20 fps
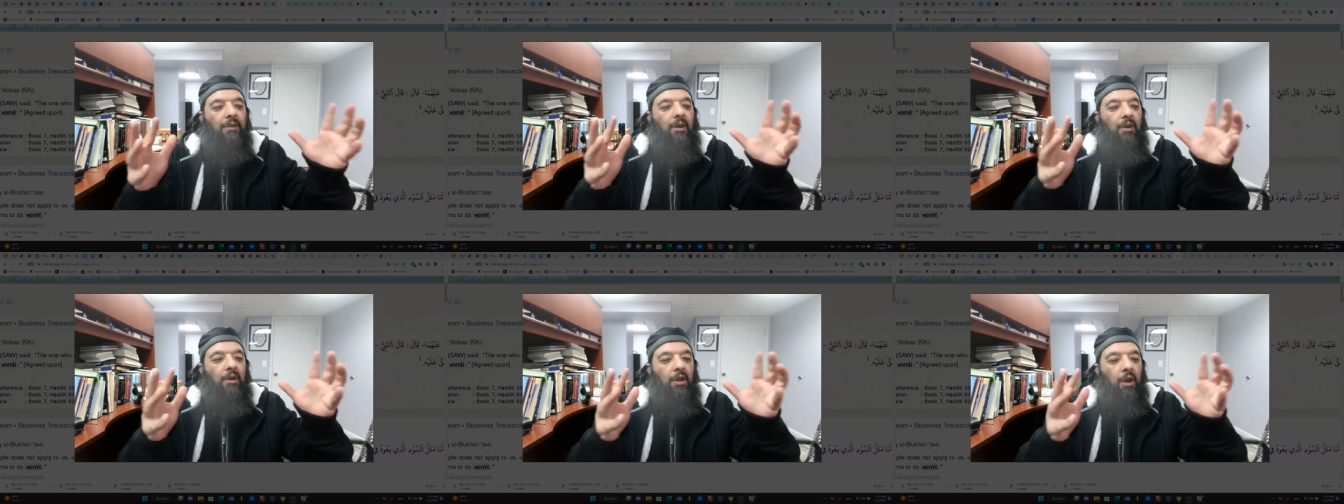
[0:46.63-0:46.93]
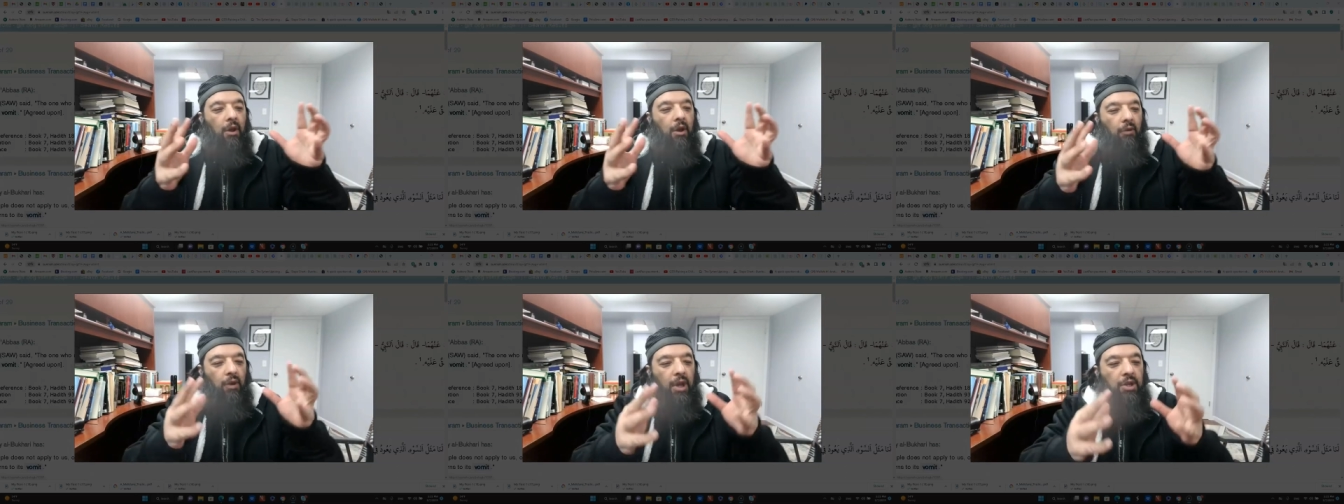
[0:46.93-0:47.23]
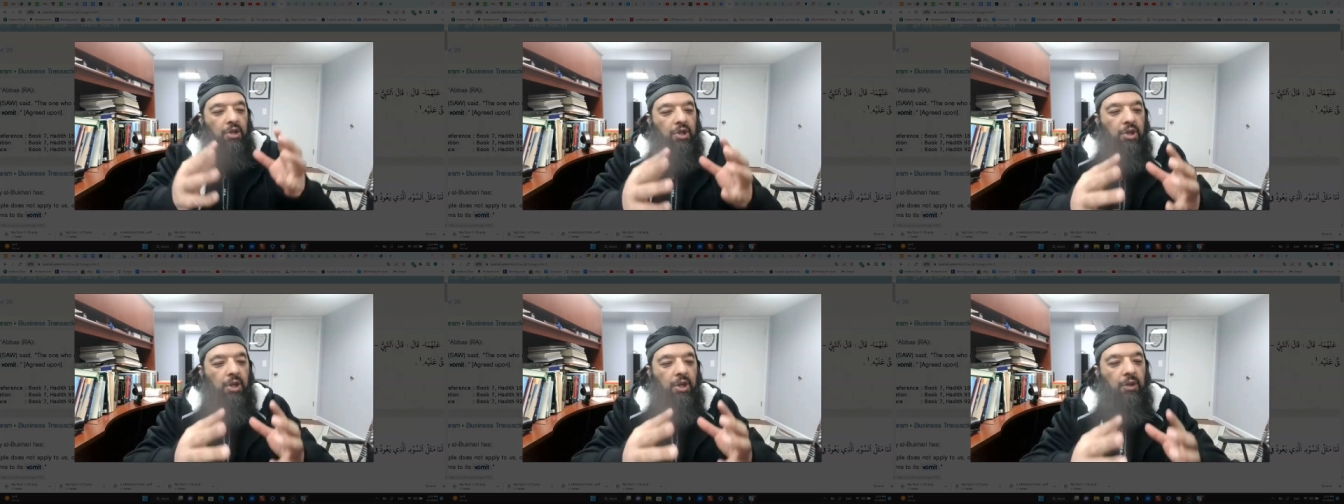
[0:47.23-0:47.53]
the
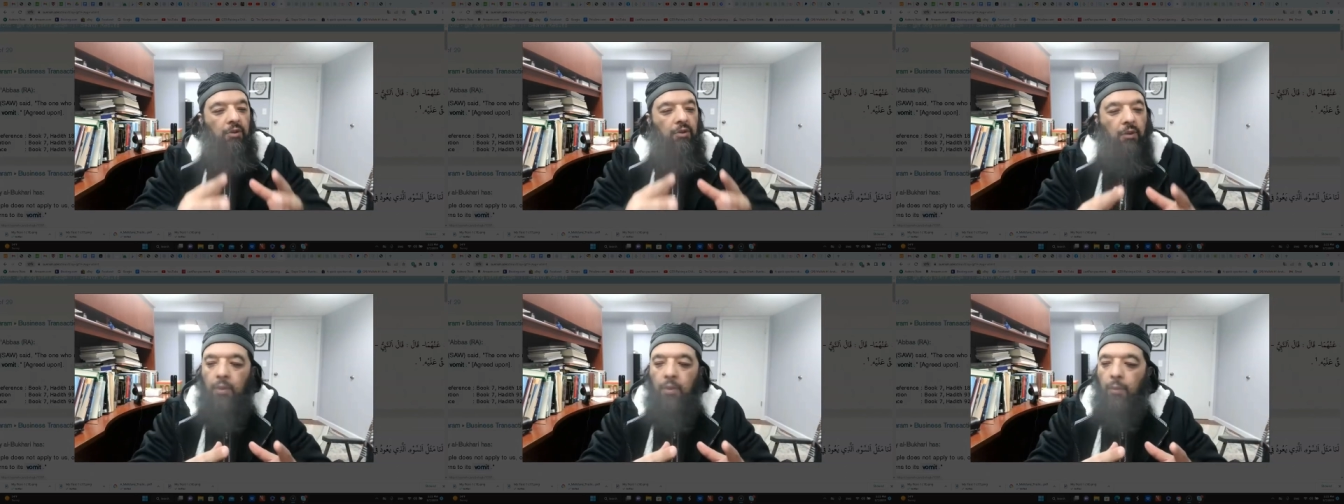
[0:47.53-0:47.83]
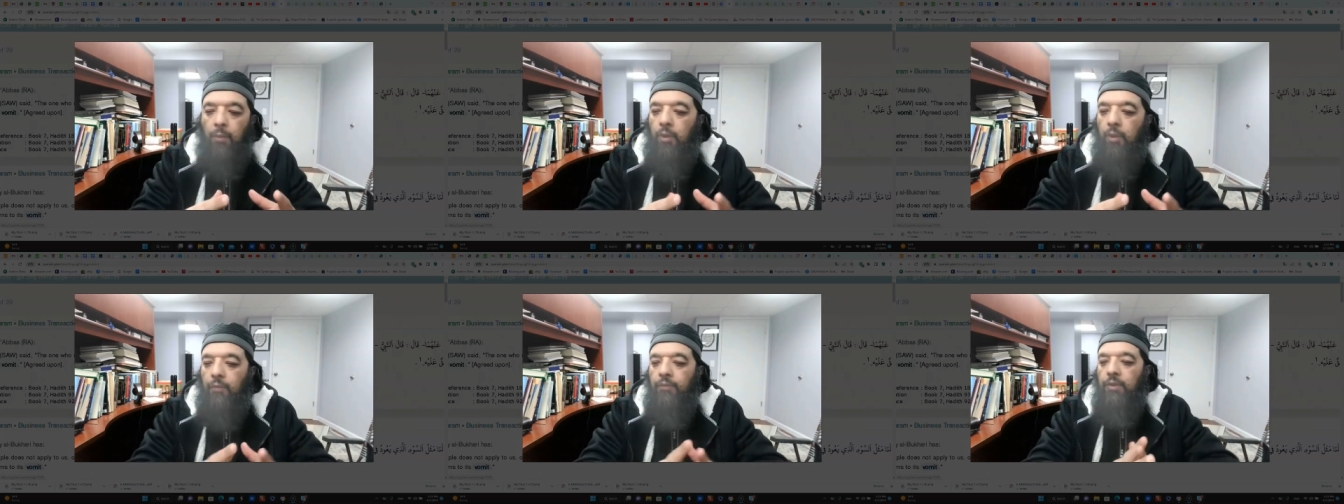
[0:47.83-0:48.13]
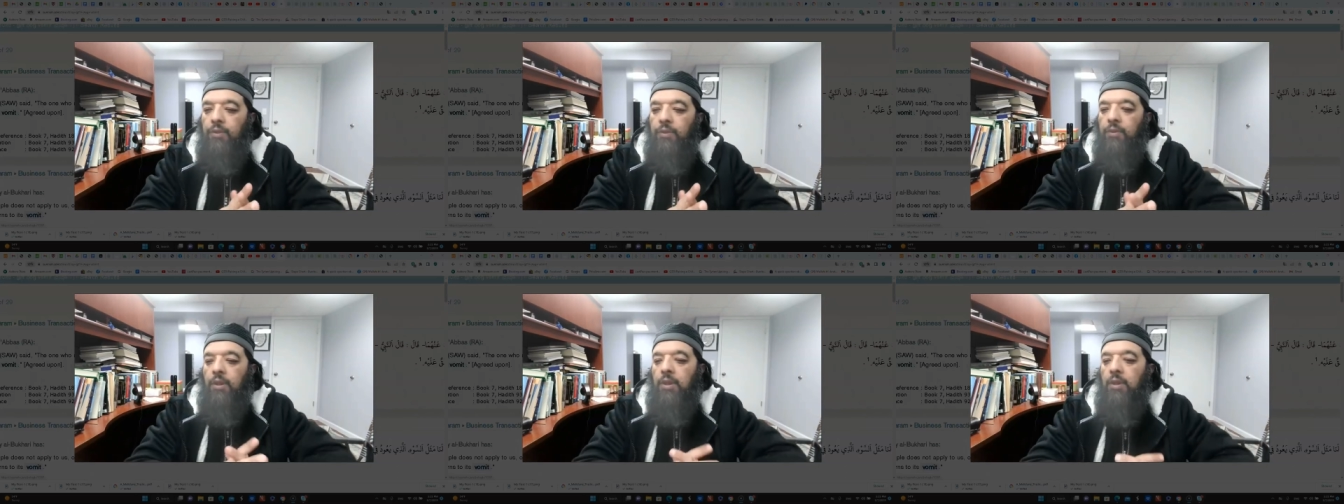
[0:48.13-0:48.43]
narrations of the
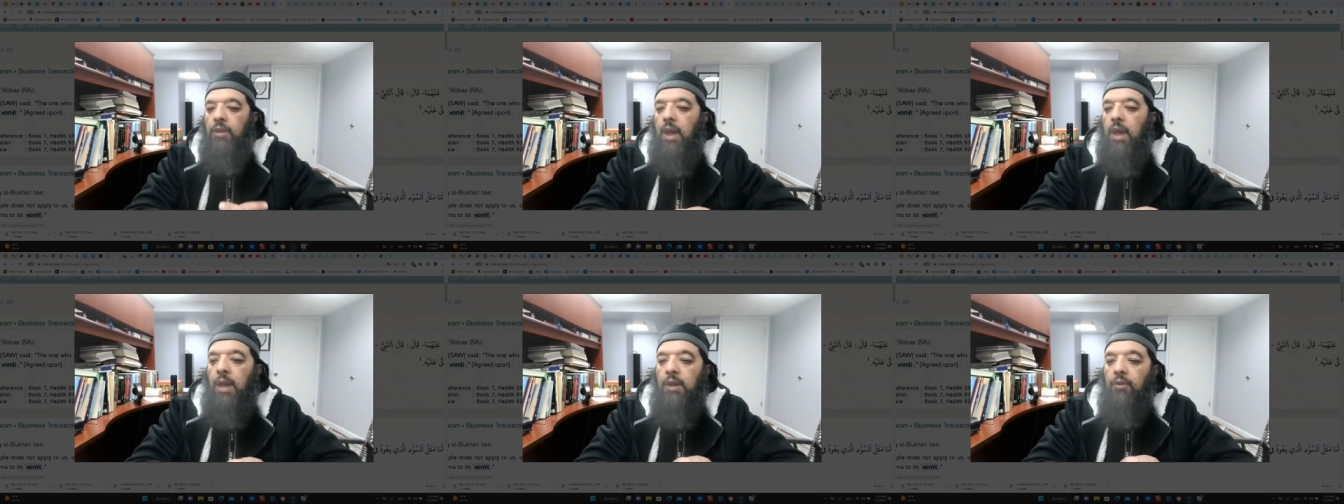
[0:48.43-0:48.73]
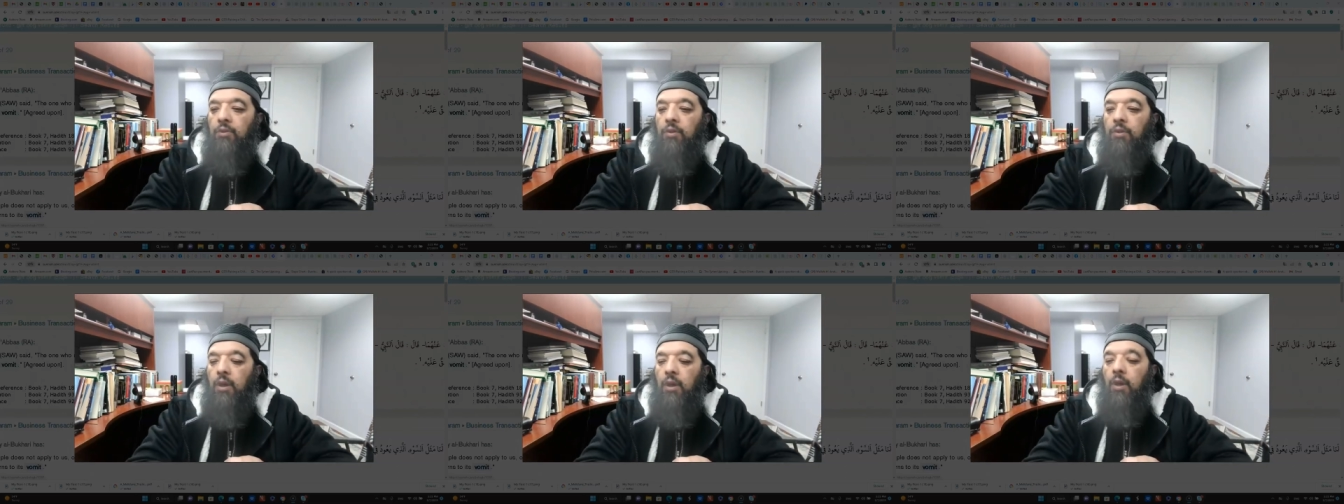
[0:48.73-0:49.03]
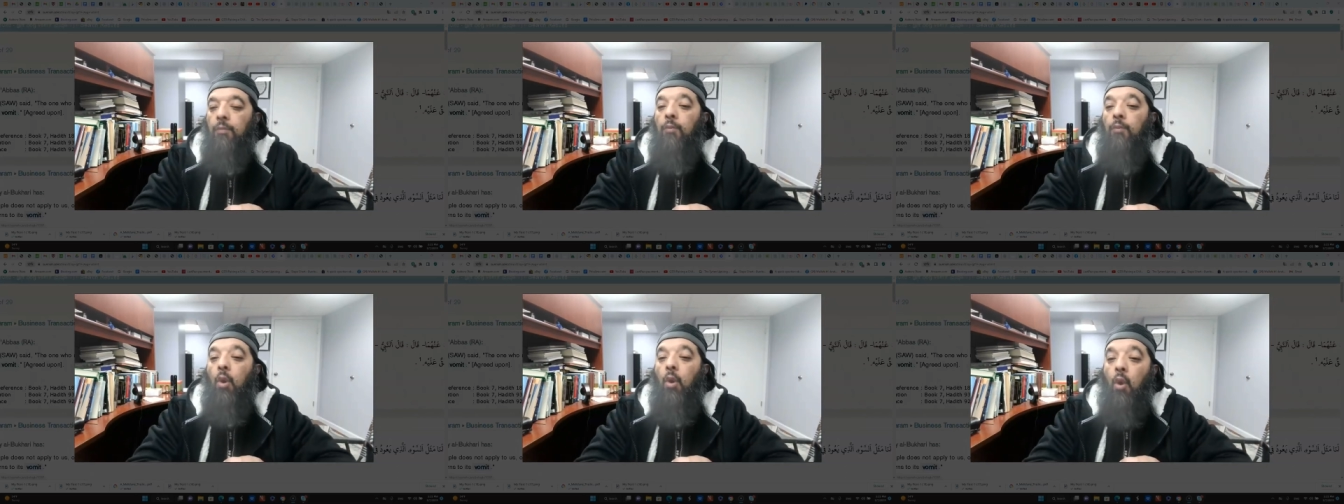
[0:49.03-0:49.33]
Prophet
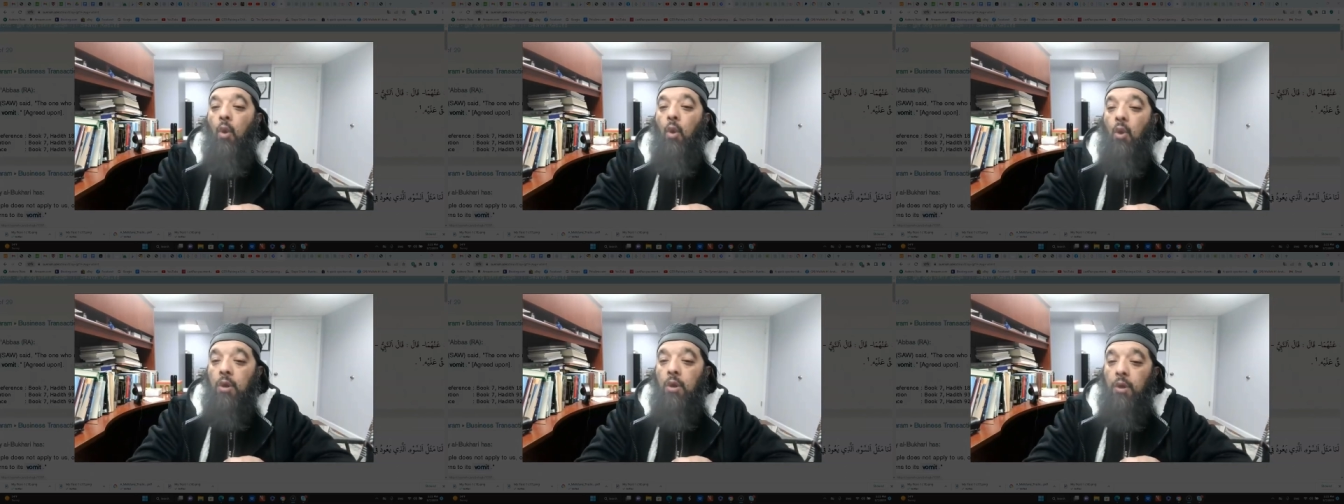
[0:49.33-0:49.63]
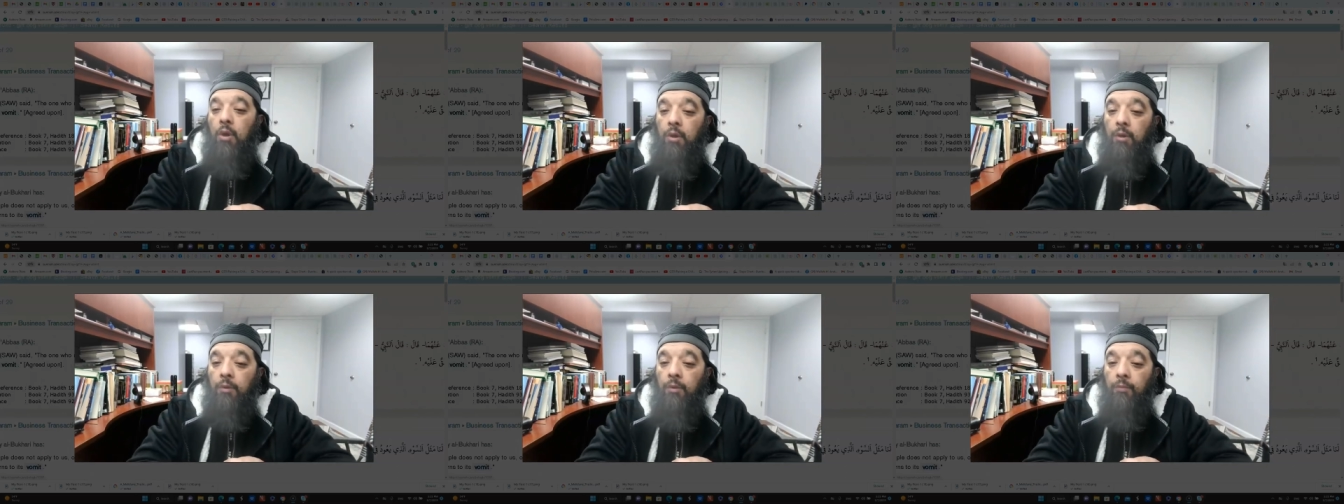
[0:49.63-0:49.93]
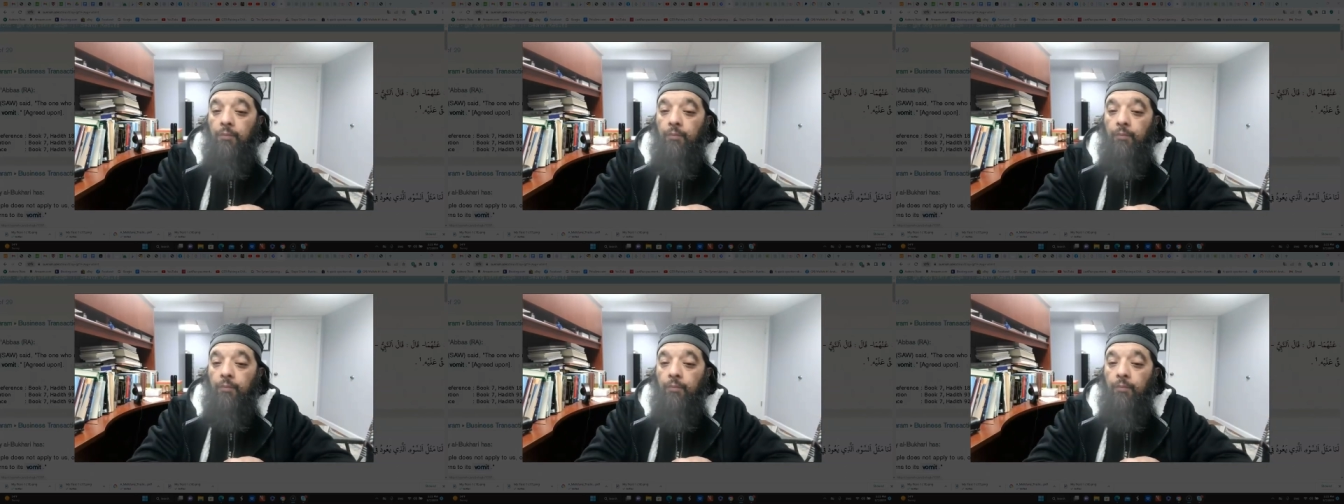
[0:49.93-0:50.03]
or